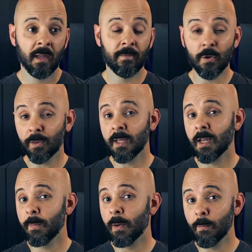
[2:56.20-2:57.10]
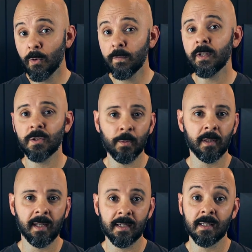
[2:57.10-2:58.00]
if you're thinking about moving to
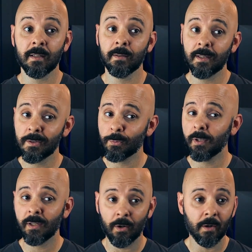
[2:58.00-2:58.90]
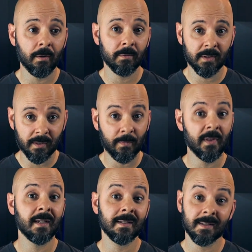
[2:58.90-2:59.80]
Atlanta, these really are some
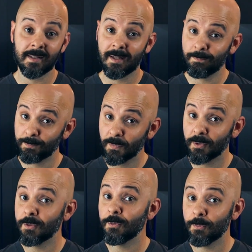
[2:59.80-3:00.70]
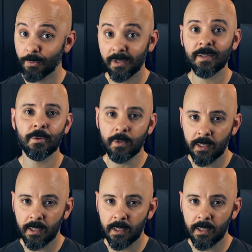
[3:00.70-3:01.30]
things that you really do